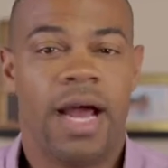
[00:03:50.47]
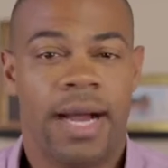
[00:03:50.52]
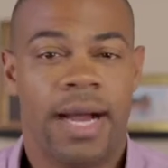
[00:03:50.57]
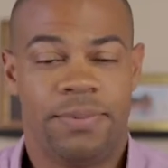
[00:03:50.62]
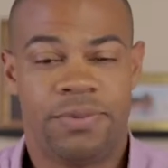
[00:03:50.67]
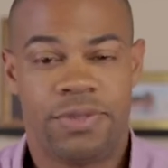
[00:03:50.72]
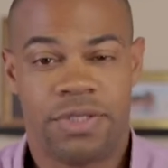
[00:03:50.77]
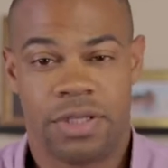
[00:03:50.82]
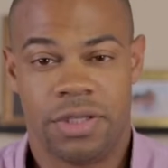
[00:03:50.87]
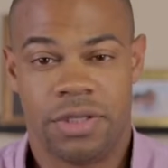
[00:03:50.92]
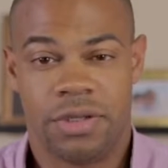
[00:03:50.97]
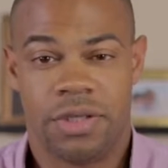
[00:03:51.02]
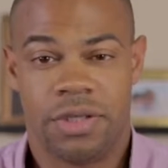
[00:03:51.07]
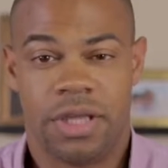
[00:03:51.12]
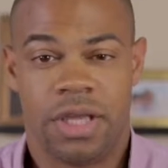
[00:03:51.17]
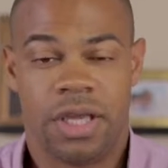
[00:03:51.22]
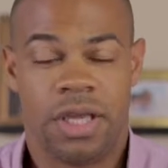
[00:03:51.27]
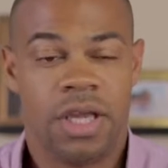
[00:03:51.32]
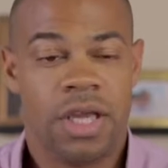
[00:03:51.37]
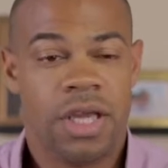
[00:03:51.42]

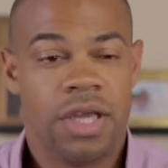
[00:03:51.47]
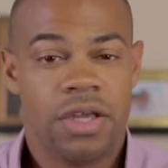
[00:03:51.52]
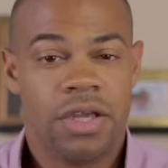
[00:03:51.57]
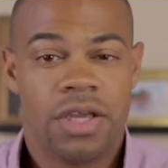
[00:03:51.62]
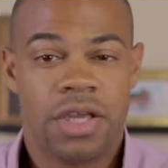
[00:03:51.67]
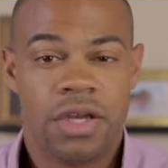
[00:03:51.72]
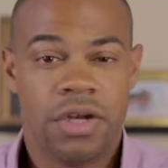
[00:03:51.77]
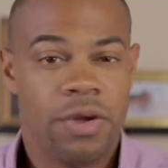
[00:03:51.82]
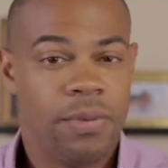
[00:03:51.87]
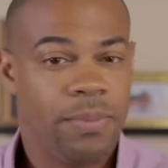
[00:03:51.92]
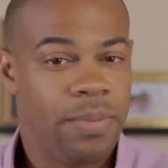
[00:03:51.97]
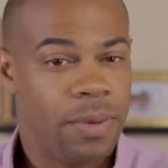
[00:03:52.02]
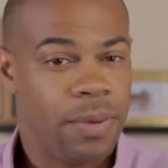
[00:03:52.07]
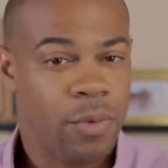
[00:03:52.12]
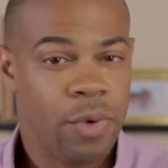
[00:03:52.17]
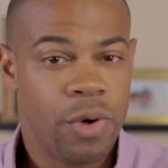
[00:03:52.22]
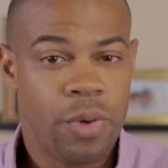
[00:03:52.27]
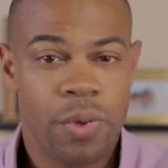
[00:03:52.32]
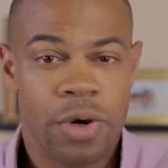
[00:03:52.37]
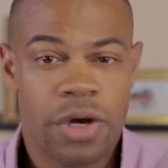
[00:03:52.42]
Absolutely. You can do a
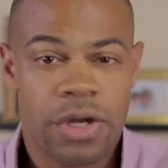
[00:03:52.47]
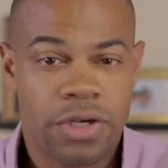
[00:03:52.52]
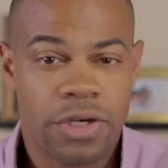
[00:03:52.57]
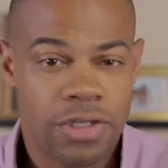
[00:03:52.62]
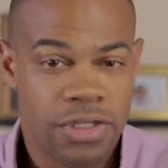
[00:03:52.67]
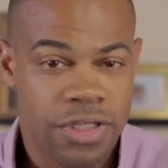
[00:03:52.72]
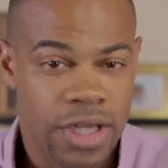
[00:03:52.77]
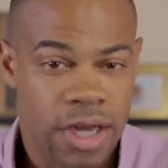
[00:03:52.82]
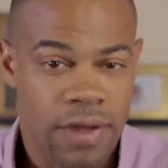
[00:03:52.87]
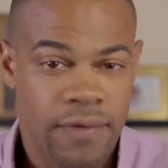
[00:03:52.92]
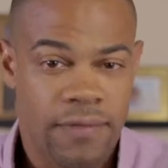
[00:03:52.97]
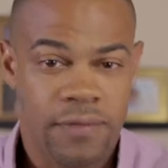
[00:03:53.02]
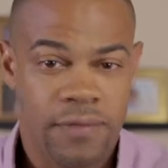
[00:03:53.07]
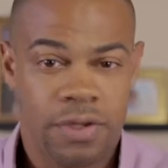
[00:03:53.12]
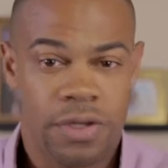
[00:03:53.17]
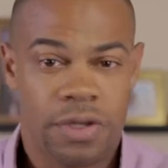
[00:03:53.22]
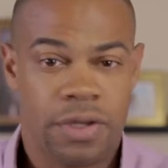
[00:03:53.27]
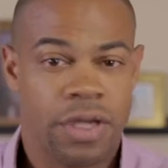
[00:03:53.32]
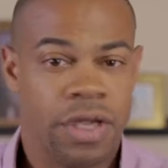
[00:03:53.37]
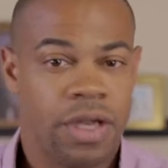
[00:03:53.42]
bit more work yourself.
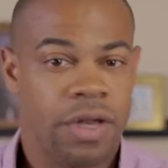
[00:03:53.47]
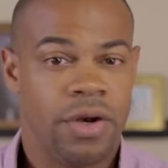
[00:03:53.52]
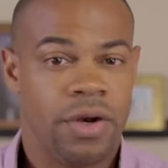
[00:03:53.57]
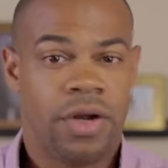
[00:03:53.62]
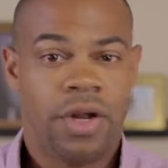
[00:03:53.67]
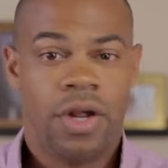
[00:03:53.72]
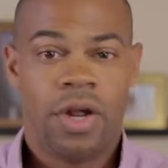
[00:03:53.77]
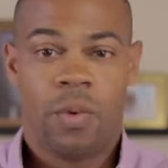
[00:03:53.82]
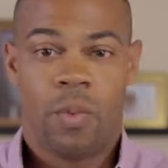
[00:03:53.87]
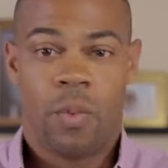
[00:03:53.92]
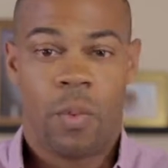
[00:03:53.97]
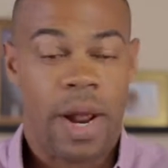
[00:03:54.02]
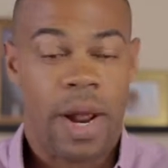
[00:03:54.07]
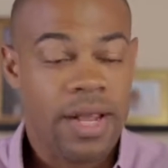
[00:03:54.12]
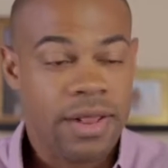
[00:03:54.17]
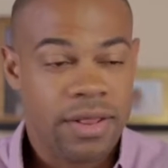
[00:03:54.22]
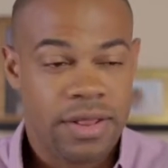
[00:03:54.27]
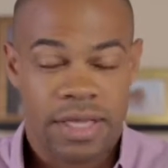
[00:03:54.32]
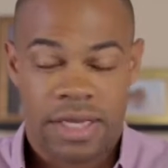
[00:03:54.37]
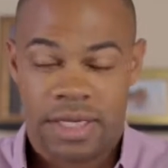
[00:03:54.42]
You can
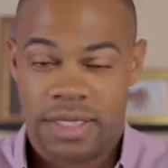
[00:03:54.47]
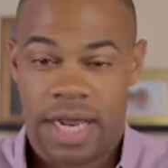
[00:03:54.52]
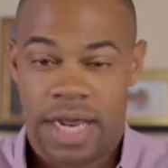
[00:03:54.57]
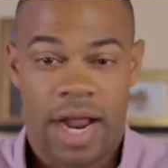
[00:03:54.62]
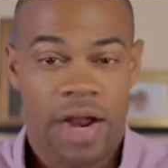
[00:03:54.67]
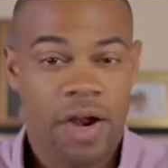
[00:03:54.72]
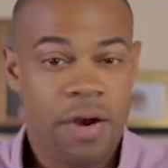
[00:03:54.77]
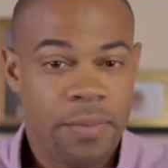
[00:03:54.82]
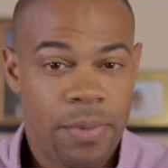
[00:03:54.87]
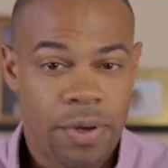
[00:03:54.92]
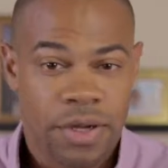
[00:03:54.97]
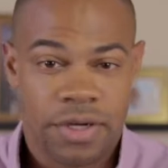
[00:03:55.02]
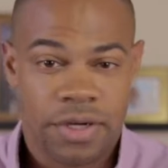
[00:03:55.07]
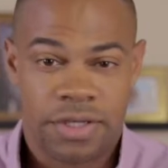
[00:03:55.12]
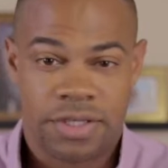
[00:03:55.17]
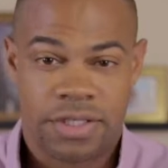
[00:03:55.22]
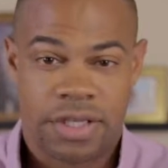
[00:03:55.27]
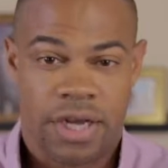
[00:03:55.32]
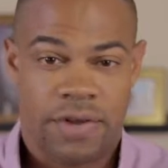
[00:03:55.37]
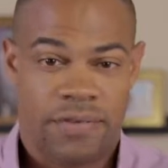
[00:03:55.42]
write the entire book
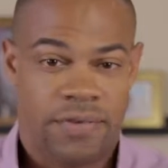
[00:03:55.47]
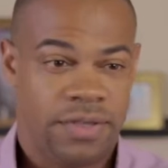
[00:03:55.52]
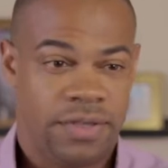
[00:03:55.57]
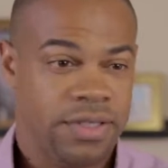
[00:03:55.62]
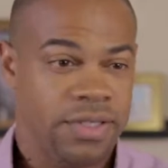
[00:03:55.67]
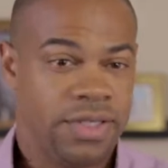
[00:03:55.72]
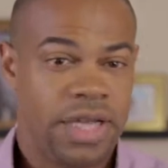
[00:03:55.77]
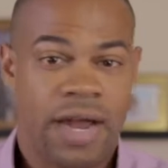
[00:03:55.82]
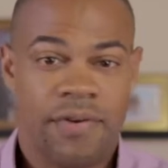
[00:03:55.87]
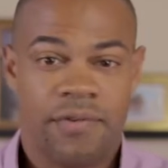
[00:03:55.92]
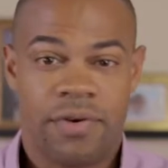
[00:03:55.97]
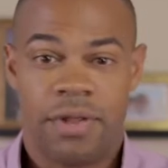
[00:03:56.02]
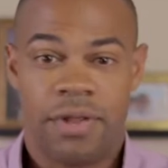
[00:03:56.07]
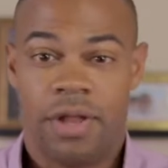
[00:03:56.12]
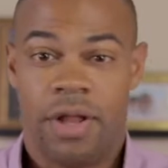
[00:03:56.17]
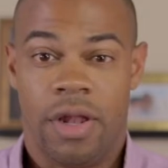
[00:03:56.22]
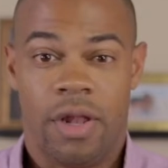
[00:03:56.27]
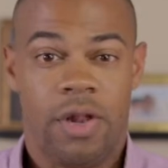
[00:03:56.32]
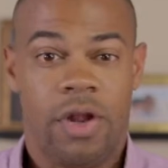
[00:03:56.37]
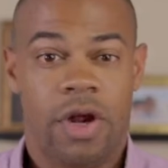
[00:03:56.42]
yourself and cover
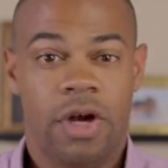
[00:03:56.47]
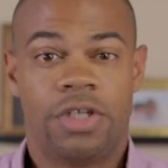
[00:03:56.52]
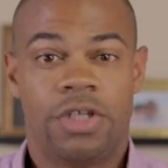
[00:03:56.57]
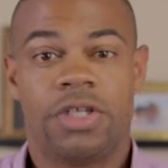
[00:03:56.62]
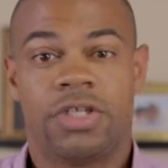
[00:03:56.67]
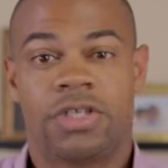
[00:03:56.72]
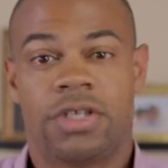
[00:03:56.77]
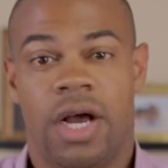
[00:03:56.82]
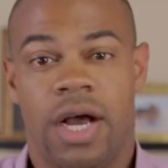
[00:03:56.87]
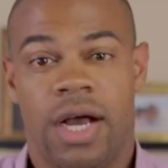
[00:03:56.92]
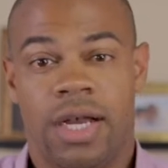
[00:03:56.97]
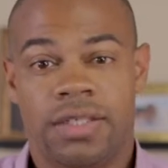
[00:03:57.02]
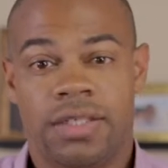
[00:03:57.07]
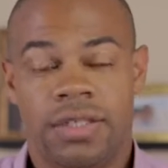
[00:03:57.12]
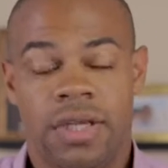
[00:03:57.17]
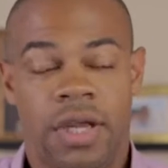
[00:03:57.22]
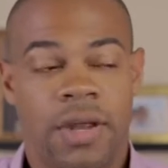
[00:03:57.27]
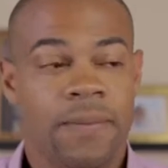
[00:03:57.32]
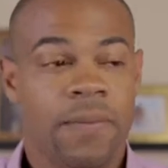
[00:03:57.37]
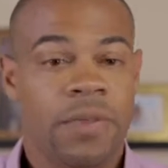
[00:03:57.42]
the largest
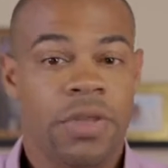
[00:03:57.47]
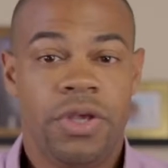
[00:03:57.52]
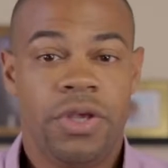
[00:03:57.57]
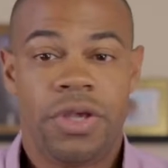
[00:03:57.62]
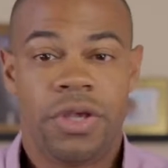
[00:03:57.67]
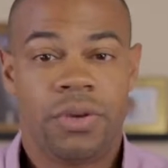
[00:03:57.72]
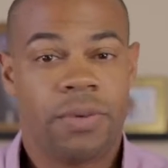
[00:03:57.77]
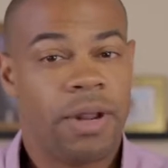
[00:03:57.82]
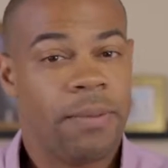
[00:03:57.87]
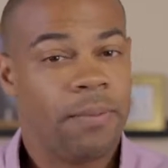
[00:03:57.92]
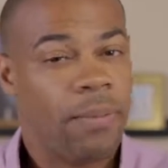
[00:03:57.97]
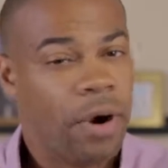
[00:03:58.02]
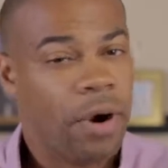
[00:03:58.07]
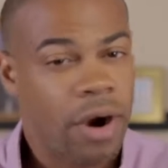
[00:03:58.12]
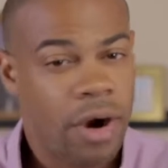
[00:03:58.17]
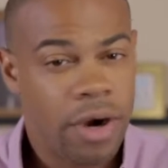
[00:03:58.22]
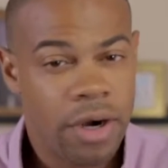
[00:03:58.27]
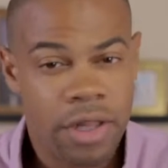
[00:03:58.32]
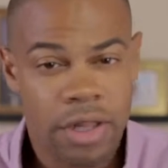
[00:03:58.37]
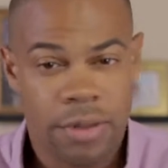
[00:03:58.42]
costs. You can write
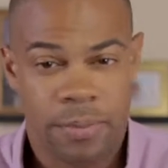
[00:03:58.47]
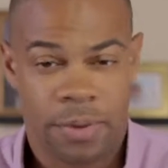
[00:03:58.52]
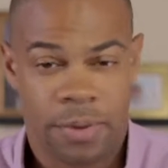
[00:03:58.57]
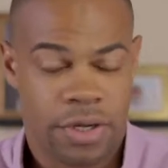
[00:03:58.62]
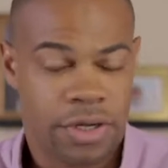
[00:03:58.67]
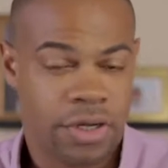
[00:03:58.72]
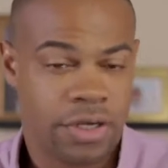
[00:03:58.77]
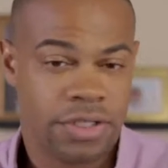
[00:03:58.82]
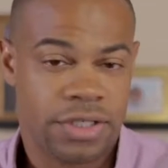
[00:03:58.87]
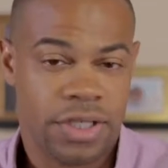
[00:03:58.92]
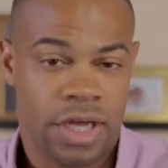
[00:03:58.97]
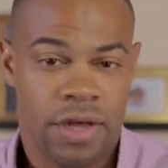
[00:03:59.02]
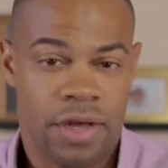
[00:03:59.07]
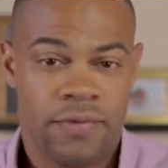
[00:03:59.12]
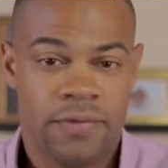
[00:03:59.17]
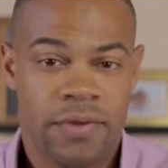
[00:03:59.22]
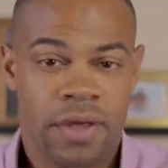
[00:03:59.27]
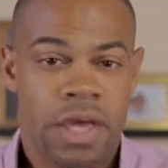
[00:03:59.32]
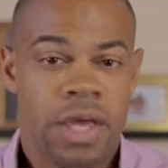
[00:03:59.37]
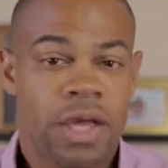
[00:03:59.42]
part of the book
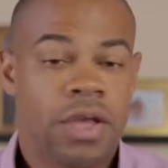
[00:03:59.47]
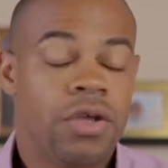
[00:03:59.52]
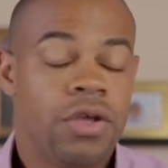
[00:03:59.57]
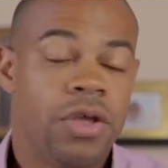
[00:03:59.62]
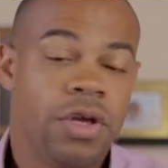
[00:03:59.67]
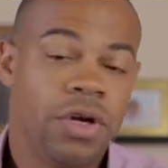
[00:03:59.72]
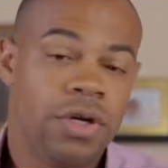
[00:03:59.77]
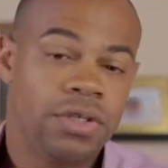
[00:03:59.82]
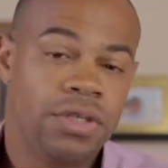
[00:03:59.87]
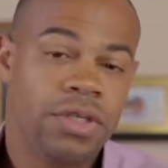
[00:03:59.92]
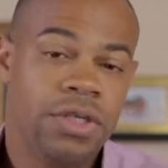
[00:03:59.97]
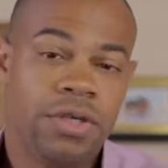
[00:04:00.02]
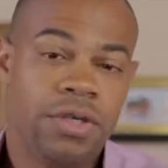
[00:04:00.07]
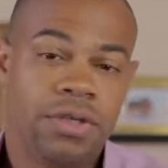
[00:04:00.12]
yourself. You can also